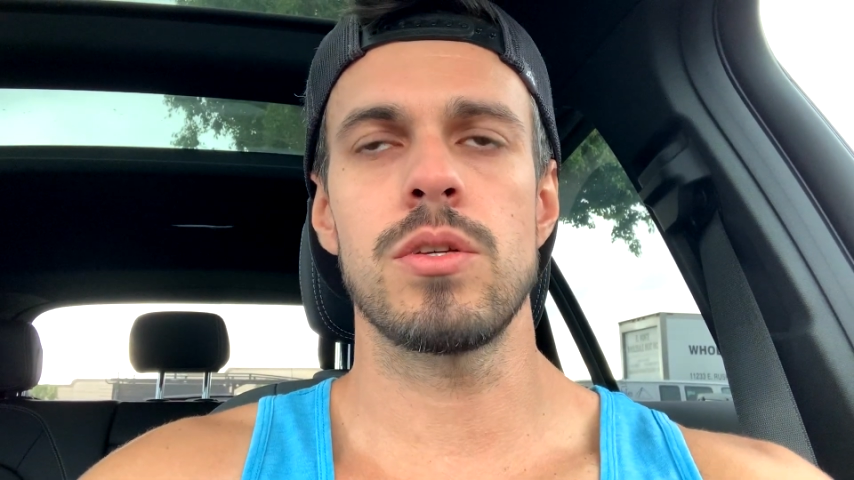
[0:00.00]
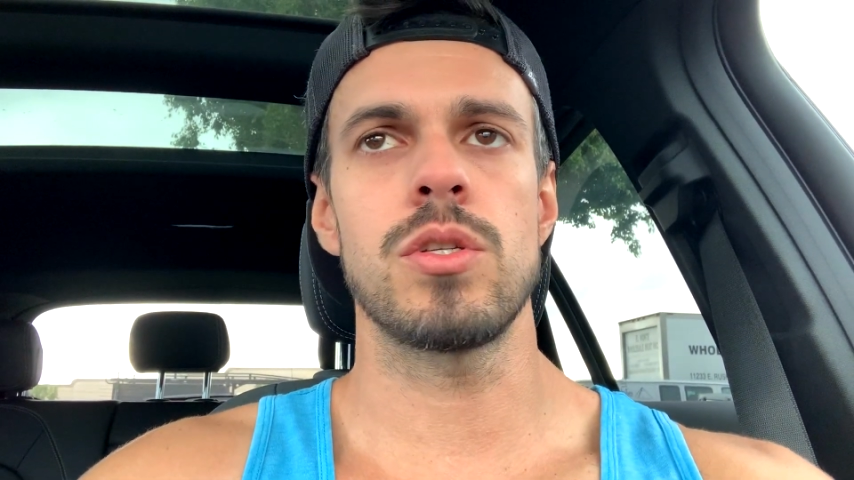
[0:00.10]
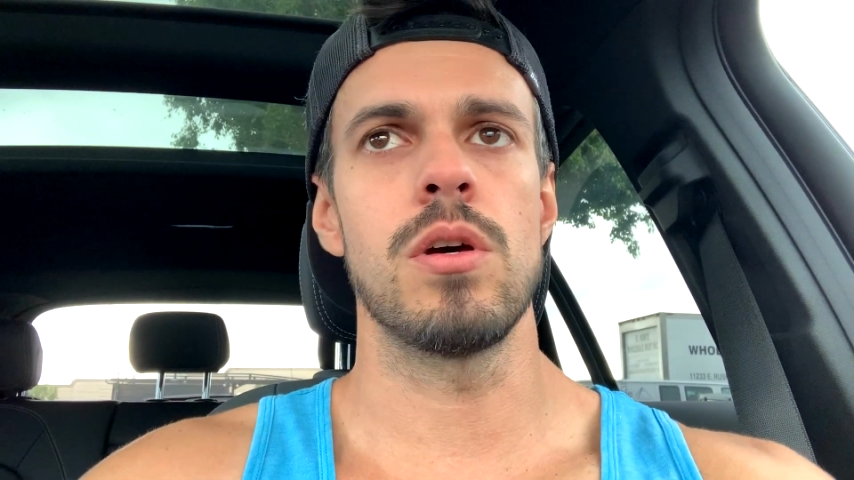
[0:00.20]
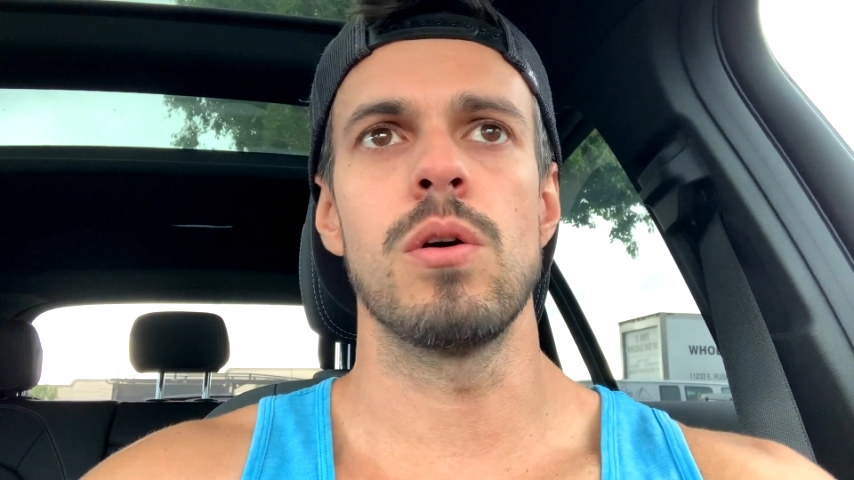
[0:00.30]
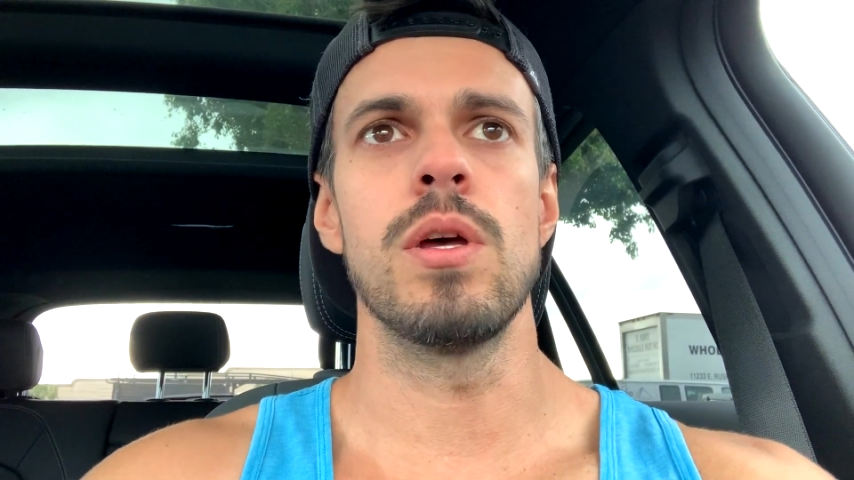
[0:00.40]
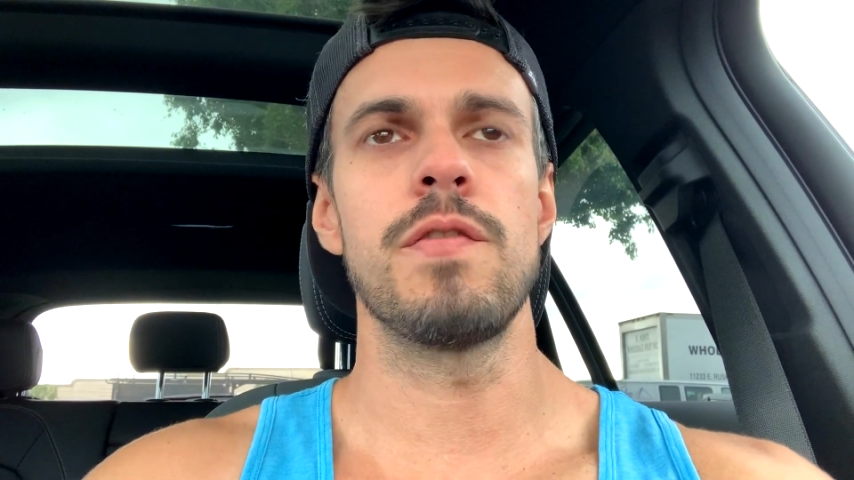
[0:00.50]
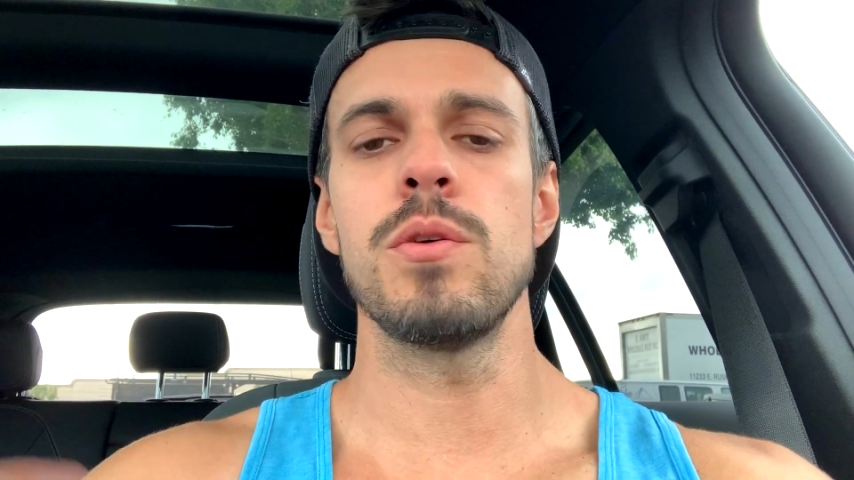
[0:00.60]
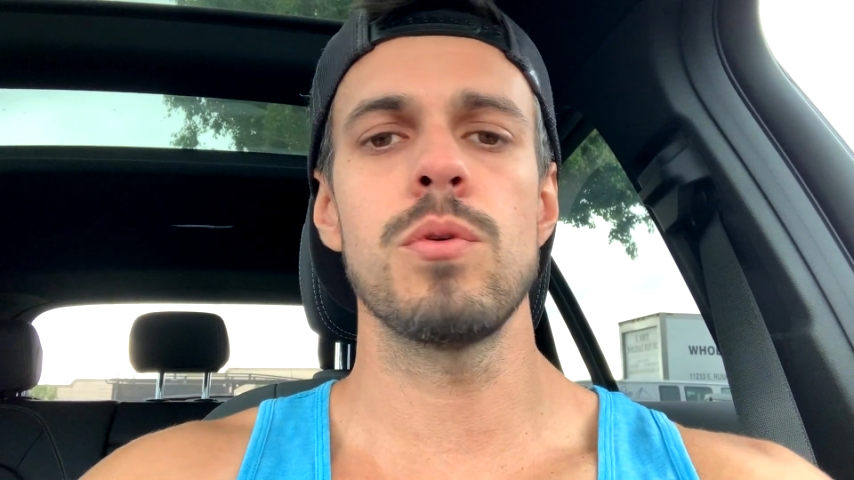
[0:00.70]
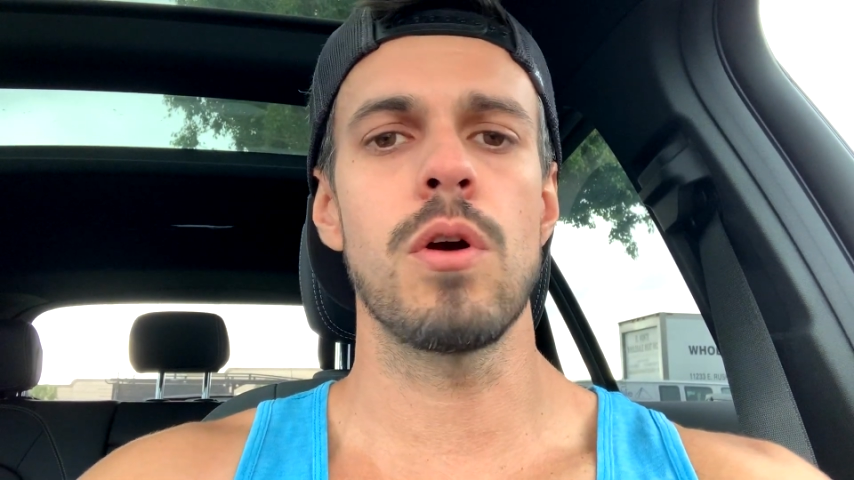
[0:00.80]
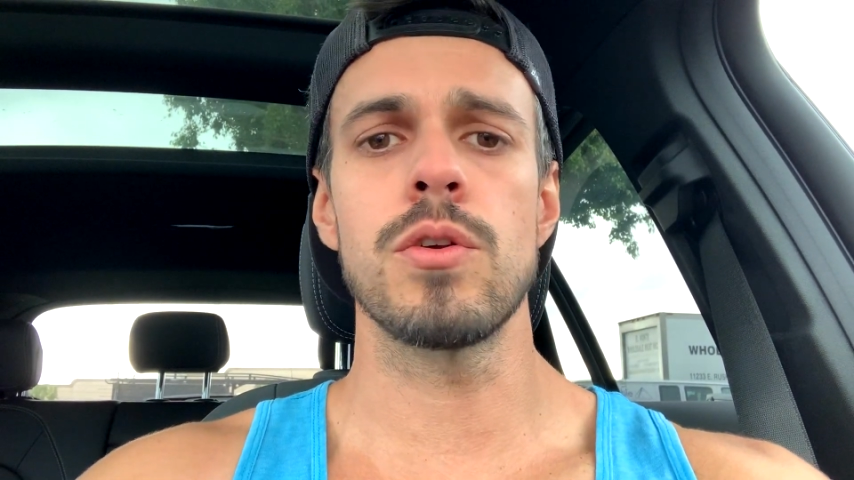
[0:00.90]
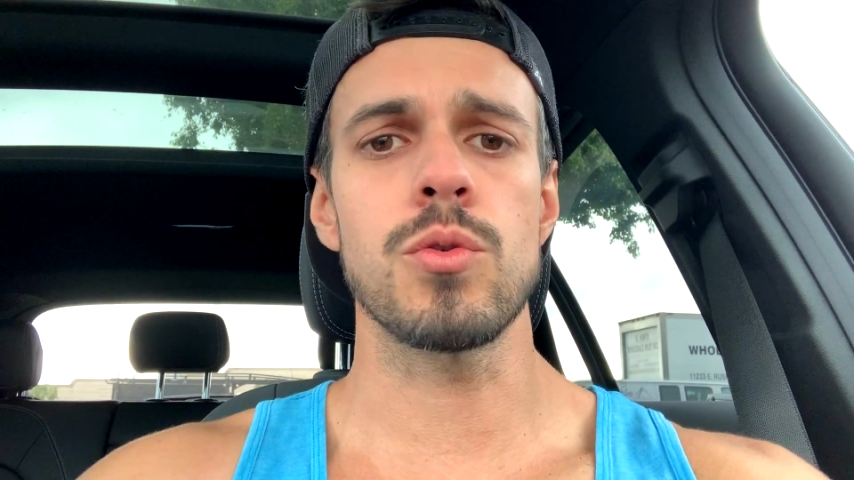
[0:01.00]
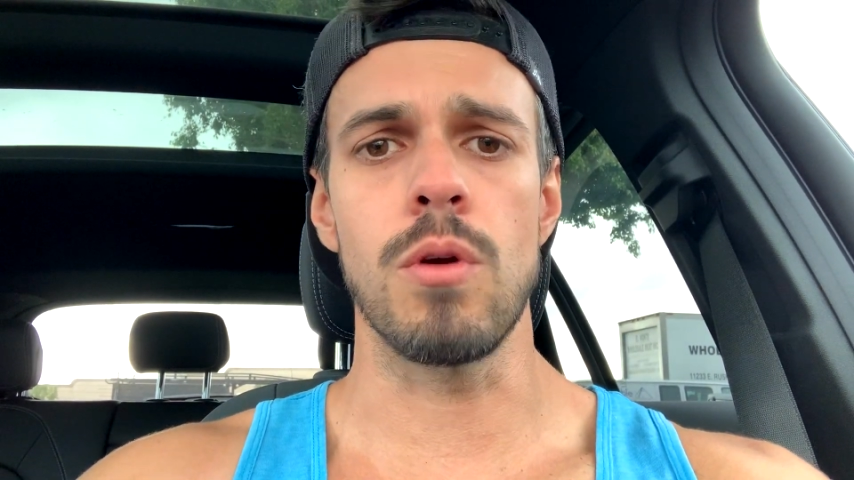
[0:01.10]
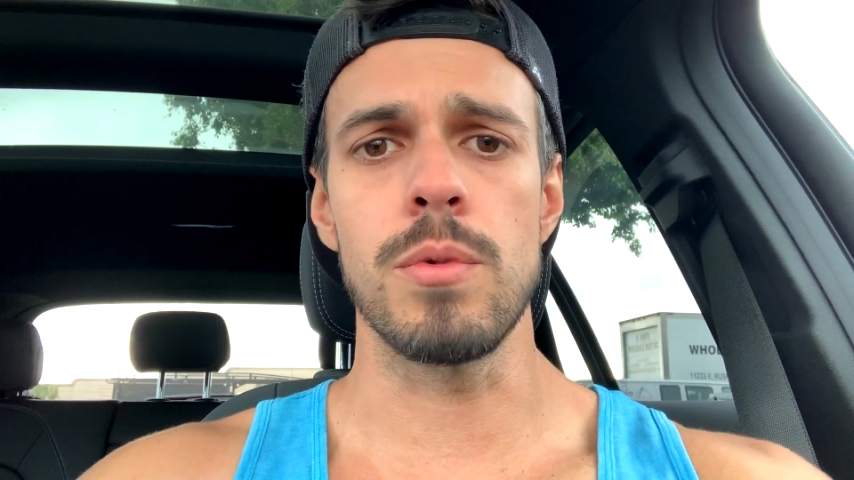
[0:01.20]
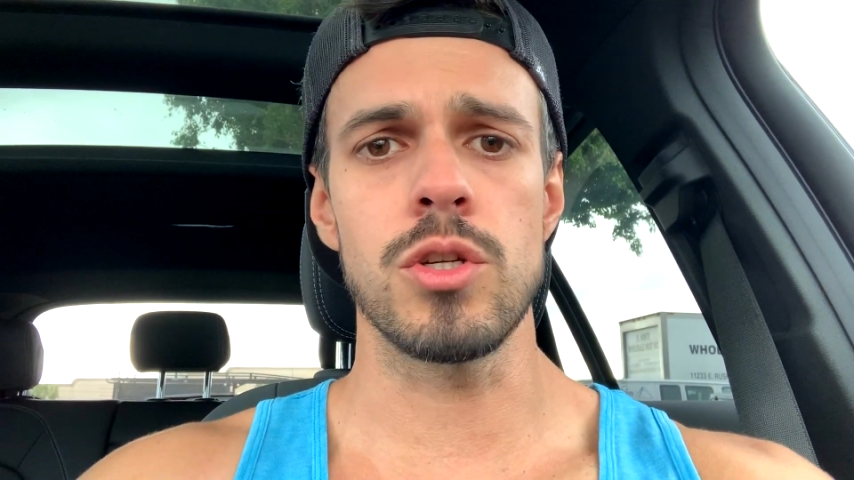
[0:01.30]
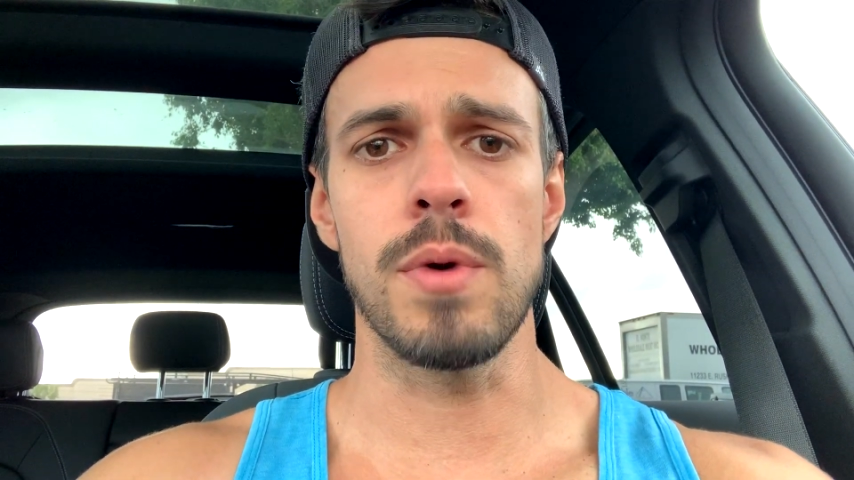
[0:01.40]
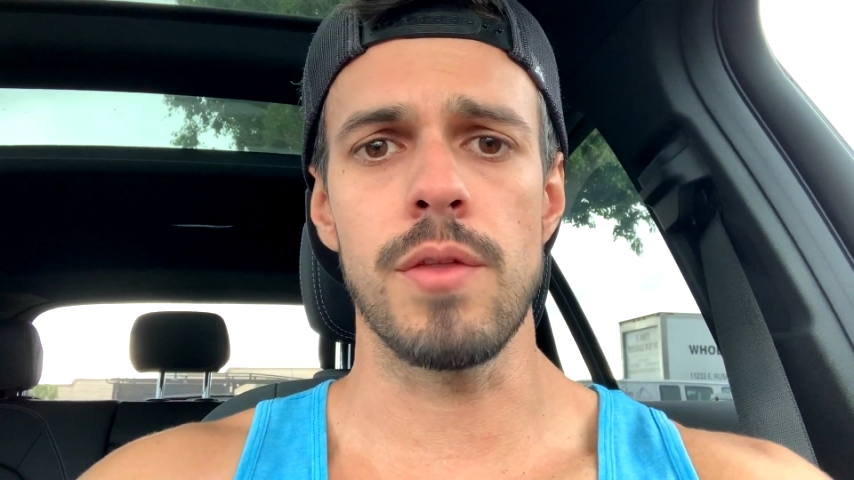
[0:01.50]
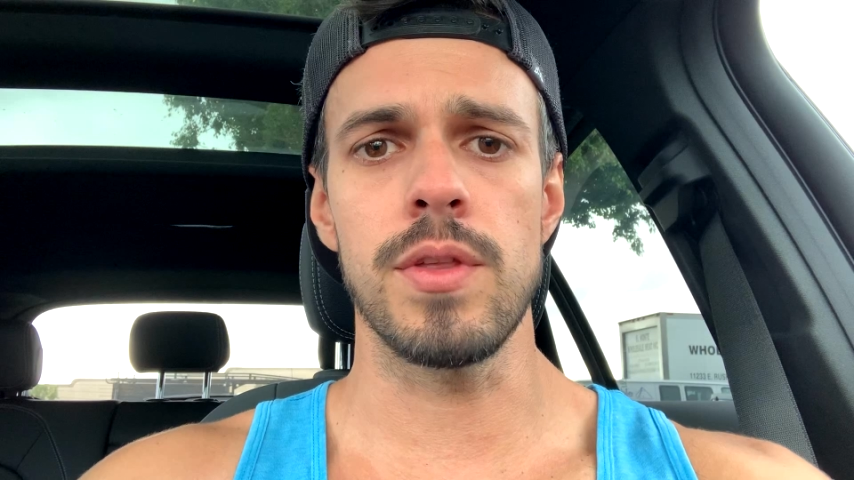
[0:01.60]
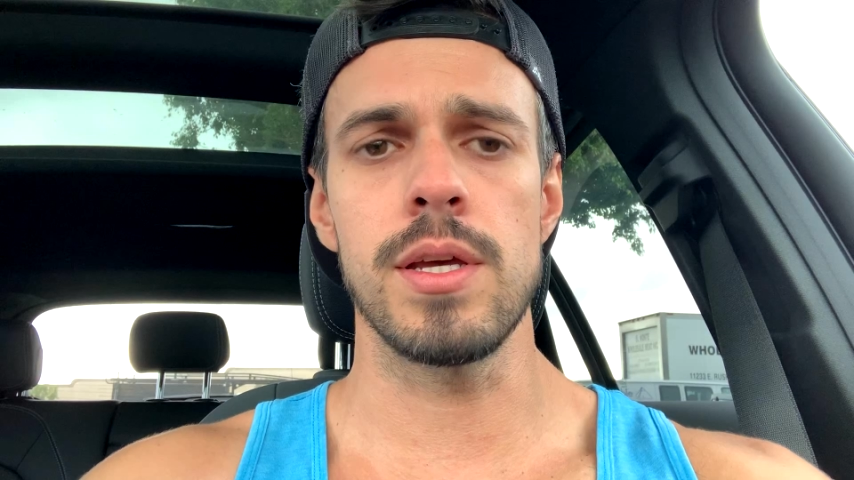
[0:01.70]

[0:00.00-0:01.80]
so if you are squeamish about